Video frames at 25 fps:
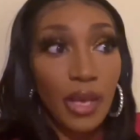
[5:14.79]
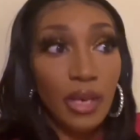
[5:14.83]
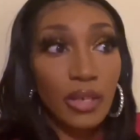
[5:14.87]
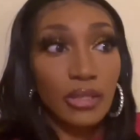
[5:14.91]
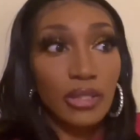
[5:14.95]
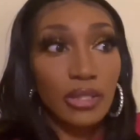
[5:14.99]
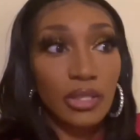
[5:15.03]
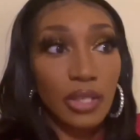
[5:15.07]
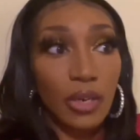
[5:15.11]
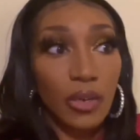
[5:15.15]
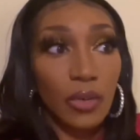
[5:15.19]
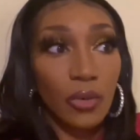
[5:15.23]

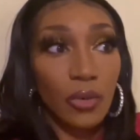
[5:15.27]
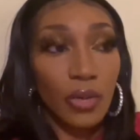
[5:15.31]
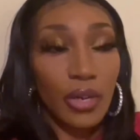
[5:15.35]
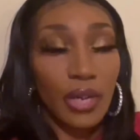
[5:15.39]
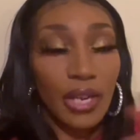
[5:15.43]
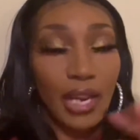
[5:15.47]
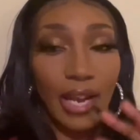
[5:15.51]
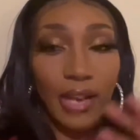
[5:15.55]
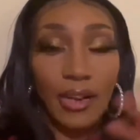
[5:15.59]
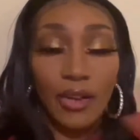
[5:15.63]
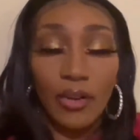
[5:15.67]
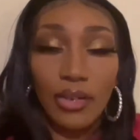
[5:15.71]
So, and
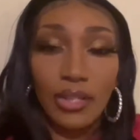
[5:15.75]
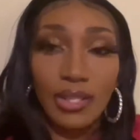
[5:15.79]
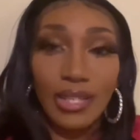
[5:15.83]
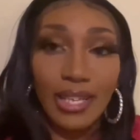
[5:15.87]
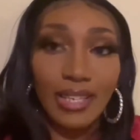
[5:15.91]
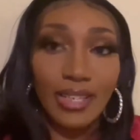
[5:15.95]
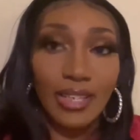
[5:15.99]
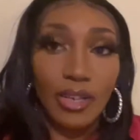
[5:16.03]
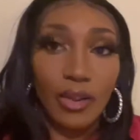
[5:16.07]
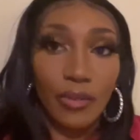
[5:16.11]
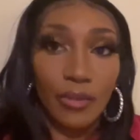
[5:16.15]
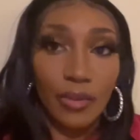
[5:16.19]
I know that they
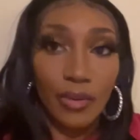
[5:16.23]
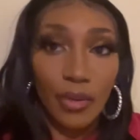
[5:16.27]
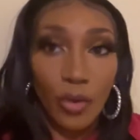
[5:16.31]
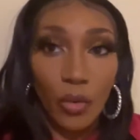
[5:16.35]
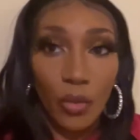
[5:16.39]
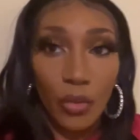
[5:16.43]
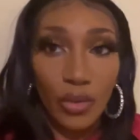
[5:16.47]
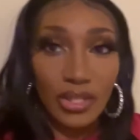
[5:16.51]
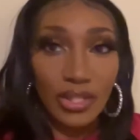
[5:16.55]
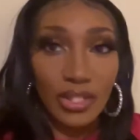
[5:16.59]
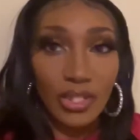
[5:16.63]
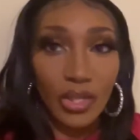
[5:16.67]
don't
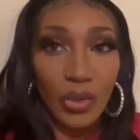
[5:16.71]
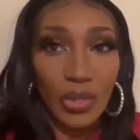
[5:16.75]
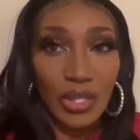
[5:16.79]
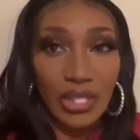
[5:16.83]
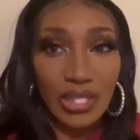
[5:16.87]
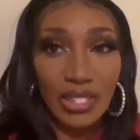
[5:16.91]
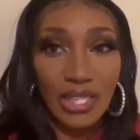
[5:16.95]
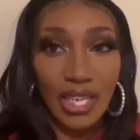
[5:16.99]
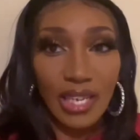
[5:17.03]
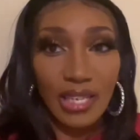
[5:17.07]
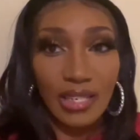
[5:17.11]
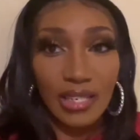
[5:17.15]
know it, so
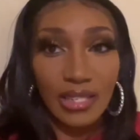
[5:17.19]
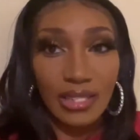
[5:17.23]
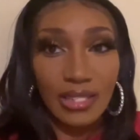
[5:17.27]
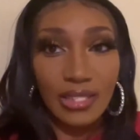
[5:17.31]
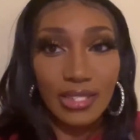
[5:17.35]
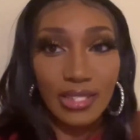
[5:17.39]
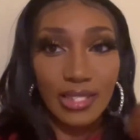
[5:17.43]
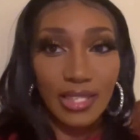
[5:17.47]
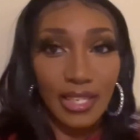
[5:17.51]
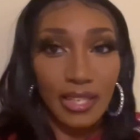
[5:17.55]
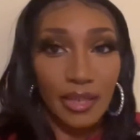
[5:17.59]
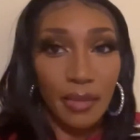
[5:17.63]
it's not nothing
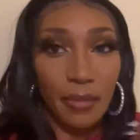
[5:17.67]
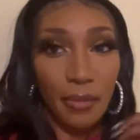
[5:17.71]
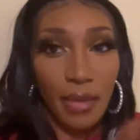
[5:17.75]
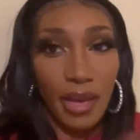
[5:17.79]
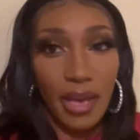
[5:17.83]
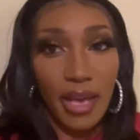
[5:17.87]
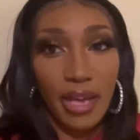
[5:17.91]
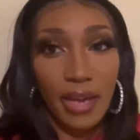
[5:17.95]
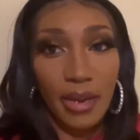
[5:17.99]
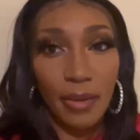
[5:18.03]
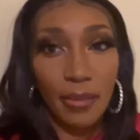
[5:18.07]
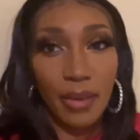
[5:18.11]
to get
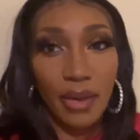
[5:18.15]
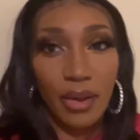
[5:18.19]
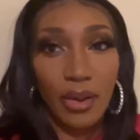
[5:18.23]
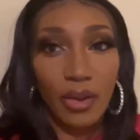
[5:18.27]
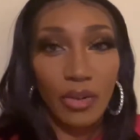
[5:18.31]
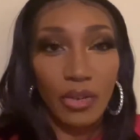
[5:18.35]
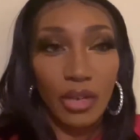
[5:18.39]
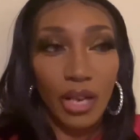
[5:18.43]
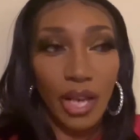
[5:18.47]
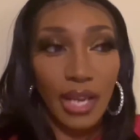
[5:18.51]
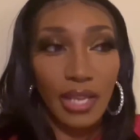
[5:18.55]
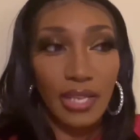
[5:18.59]
mad
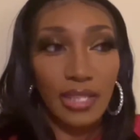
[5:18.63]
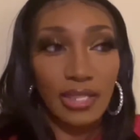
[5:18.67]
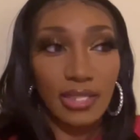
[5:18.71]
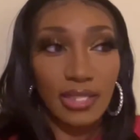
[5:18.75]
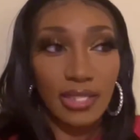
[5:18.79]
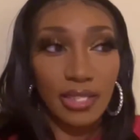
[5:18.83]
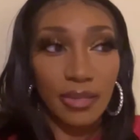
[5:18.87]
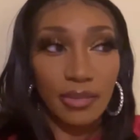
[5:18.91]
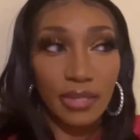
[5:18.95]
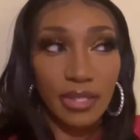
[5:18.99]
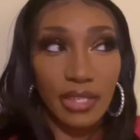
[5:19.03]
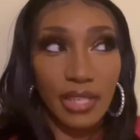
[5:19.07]
about. Like, it's
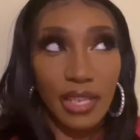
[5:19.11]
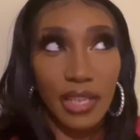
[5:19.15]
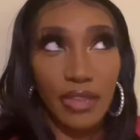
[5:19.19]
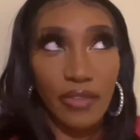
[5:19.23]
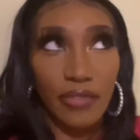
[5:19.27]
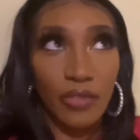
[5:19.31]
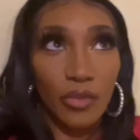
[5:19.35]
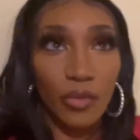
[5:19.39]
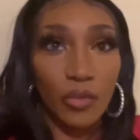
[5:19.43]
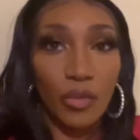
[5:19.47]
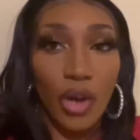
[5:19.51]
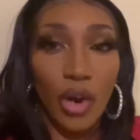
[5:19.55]
something that
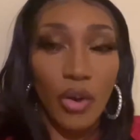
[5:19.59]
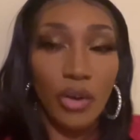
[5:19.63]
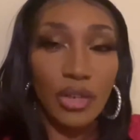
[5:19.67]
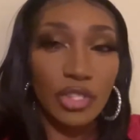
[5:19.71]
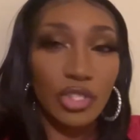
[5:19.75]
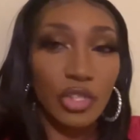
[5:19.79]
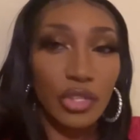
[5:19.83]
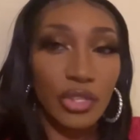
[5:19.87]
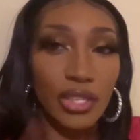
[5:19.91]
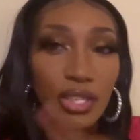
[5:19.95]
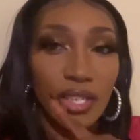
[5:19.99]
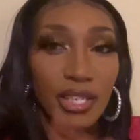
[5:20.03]
if you know
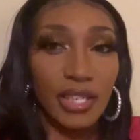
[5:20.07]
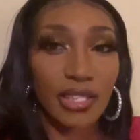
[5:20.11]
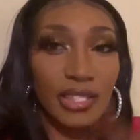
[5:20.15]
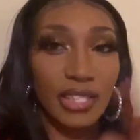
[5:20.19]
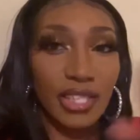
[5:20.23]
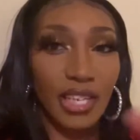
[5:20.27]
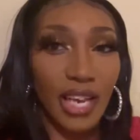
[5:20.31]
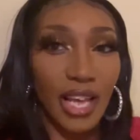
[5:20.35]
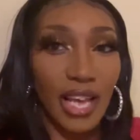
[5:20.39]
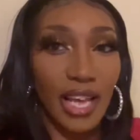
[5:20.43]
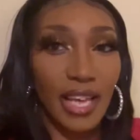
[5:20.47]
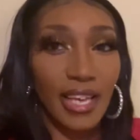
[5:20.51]
that your kid is
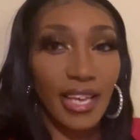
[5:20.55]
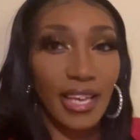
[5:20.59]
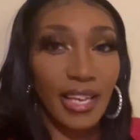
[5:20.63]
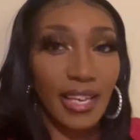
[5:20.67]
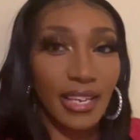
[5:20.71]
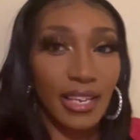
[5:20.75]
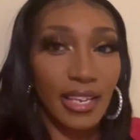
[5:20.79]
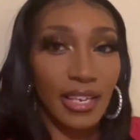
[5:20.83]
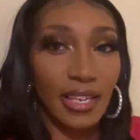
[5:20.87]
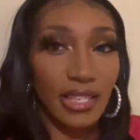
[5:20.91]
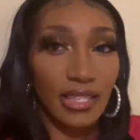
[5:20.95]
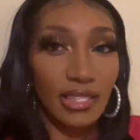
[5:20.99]
lacking
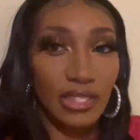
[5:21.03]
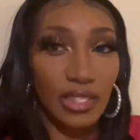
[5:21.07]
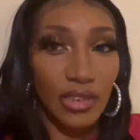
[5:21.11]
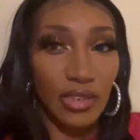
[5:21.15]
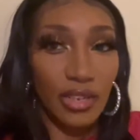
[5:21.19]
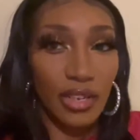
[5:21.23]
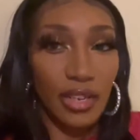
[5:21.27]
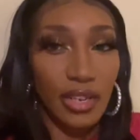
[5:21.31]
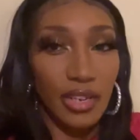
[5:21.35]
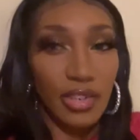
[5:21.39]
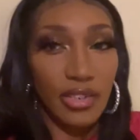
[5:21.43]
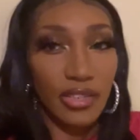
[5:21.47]
in a
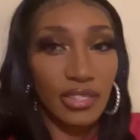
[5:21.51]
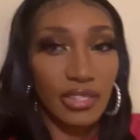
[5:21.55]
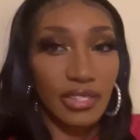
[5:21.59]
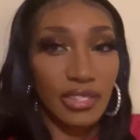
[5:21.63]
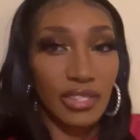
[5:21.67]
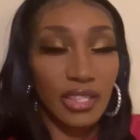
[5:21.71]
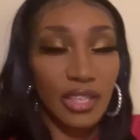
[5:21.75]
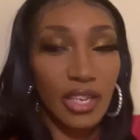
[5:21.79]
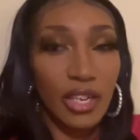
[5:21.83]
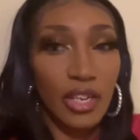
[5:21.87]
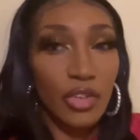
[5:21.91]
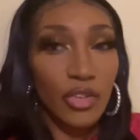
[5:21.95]
certain
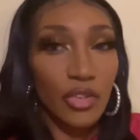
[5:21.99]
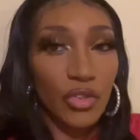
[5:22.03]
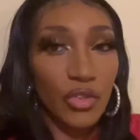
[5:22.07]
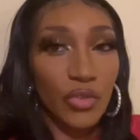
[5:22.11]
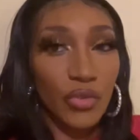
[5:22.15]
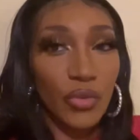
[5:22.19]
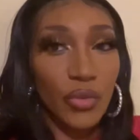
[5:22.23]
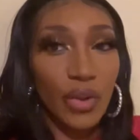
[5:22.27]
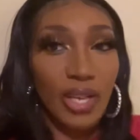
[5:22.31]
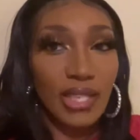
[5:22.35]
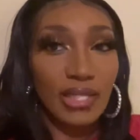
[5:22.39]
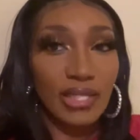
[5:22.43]
area,
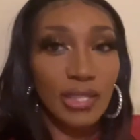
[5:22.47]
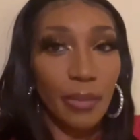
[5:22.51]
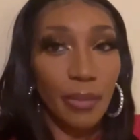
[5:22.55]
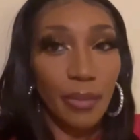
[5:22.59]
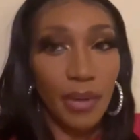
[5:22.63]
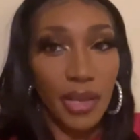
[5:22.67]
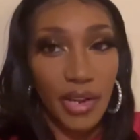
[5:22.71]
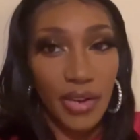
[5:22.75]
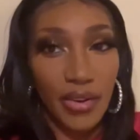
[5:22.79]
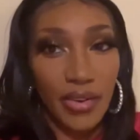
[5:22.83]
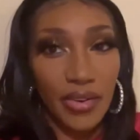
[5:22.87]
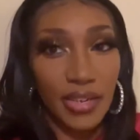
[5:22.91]
you as a
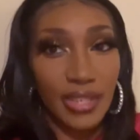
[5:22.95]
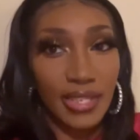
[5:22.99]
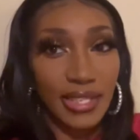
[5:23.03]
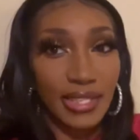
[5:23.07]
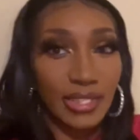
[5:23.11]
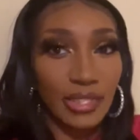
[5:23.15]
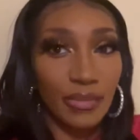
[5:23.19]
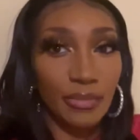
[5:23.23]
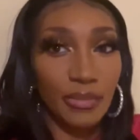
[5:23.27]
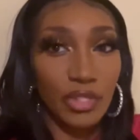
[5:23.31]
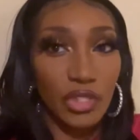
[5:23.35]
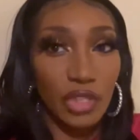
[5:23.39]
parent
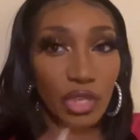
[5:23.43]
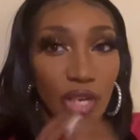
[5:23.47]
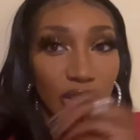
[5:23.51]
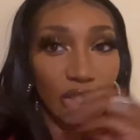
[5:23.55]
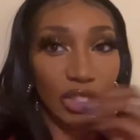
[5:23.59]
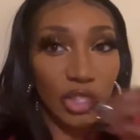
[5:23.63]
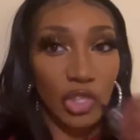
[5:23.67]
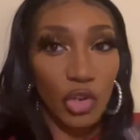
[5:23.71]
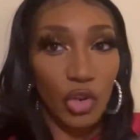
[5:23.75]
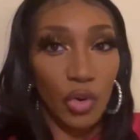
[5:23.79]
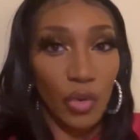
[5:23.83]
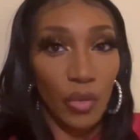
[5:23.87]
need to be trying
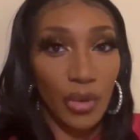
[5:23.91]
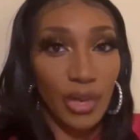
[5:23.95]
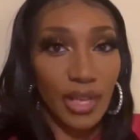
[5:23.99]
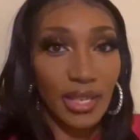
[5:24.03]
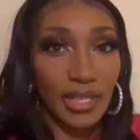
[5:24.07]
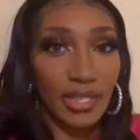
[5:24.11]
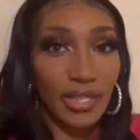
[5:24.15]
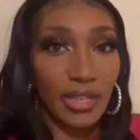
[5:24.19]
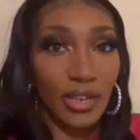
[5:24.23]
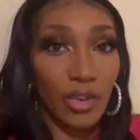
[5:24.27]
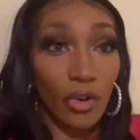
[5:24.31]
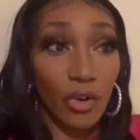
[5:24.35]
to
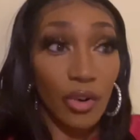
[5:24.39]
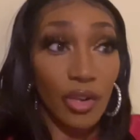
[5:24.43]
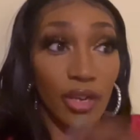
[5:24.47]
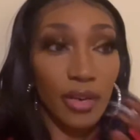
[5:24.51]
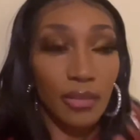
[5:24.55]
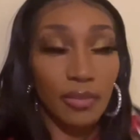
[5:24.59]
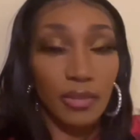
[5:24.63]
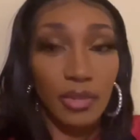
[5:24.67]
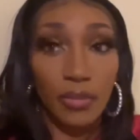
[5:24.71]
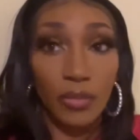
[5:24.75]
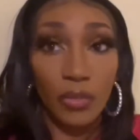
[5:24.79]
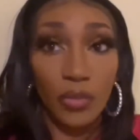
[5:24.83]
correct that or
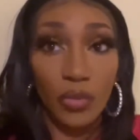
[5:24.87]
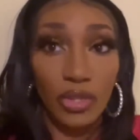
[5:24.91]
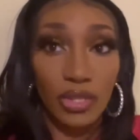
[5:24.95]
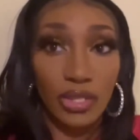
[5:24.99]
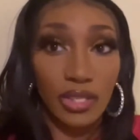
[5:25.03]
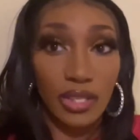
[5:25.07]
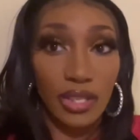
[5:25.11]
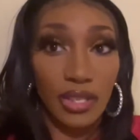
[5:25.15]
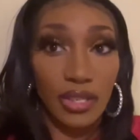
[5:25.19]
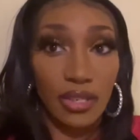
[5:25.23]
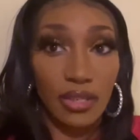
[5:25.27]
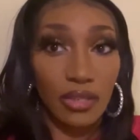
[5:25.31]
help them with
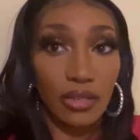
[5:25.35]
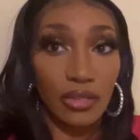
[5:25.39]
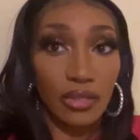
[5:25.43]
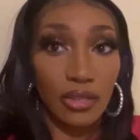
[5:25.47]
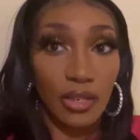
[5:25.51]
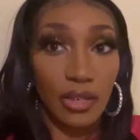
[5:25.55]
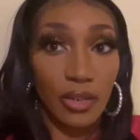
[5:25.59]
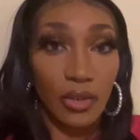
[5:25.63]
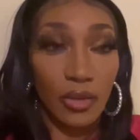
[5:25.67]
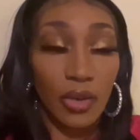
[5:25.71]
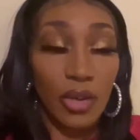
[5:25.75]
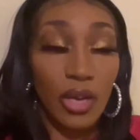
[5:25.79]
that, you
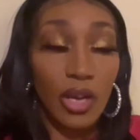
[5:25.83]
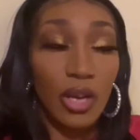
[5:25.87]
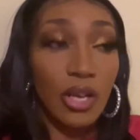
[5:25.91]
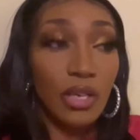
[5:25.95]
know?